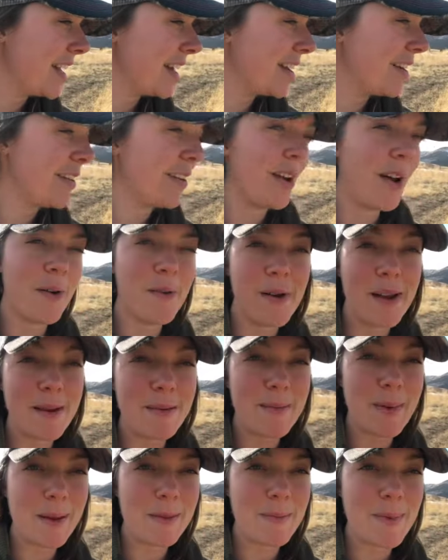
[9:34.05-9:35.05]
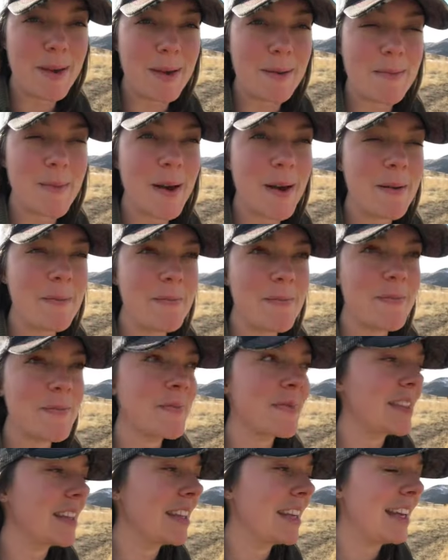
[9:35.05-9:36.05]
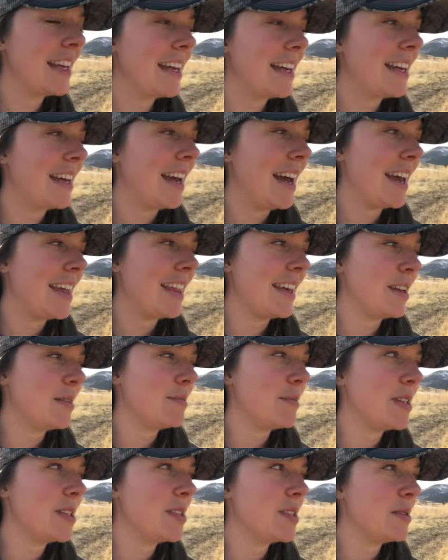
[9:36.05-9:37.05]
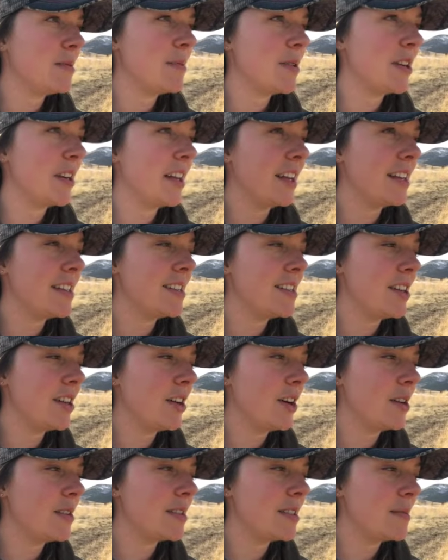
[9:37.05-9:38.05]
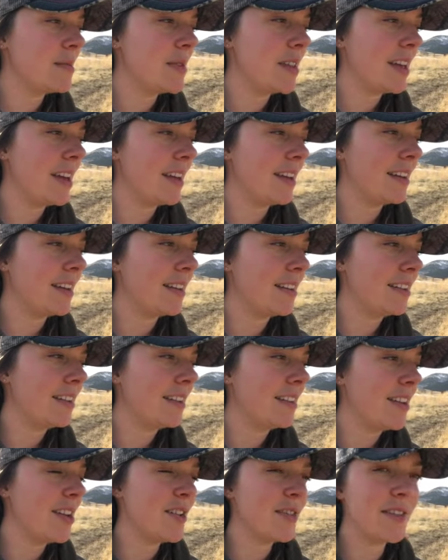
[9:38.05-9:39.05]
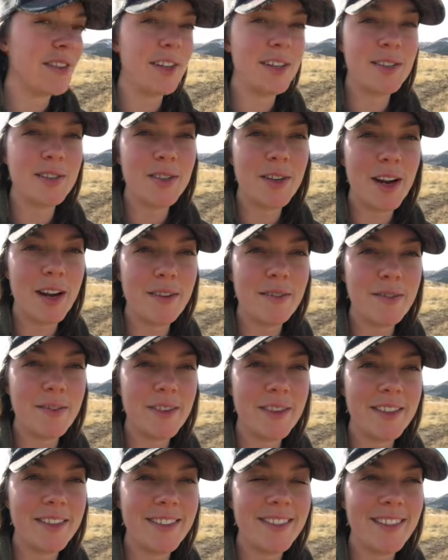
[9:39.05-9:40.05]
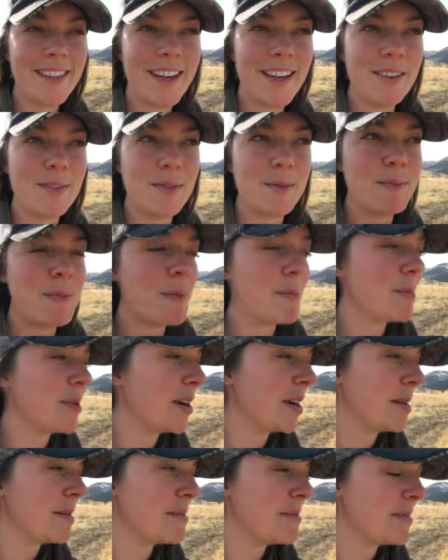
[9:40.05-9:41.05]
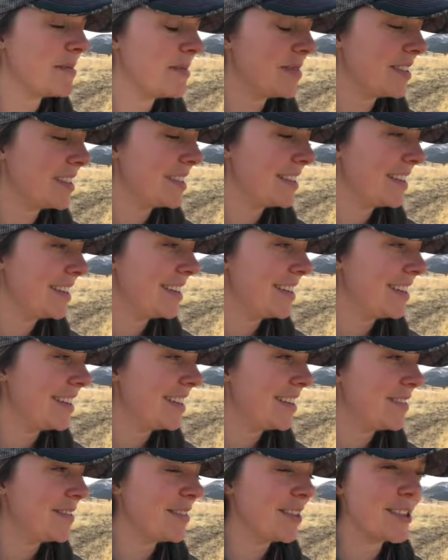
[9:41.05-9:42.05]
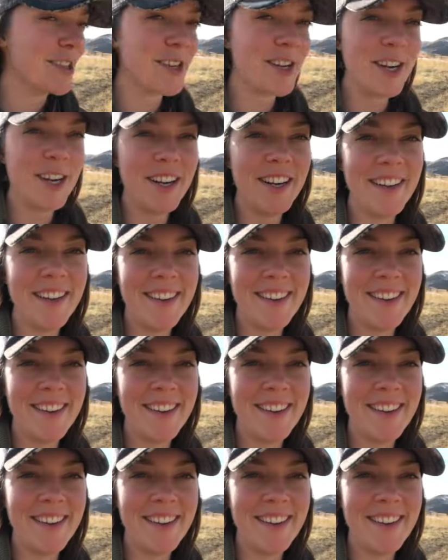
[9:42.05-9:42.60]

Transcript: I don't know what it might be, but I think it'd be super neat to grow something over his grave and remember him for sure.